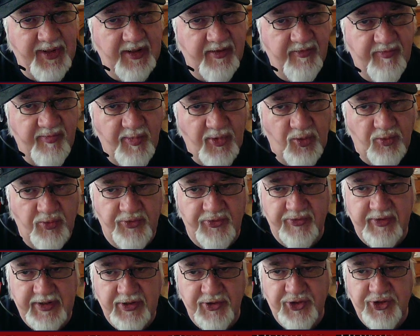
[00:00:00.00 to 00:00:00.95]
of
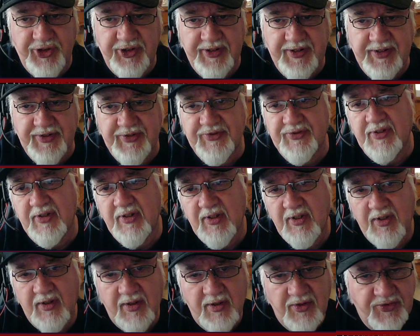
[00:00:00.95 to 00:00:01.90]
mouldering cheese?
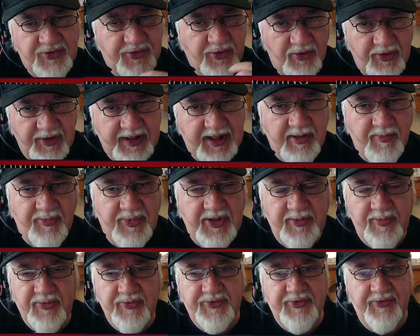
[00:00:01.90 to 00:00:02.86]
Start getting
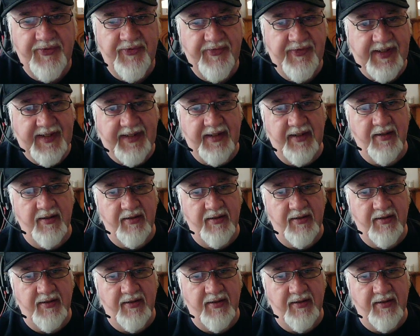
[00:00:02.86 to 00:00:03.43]
people to think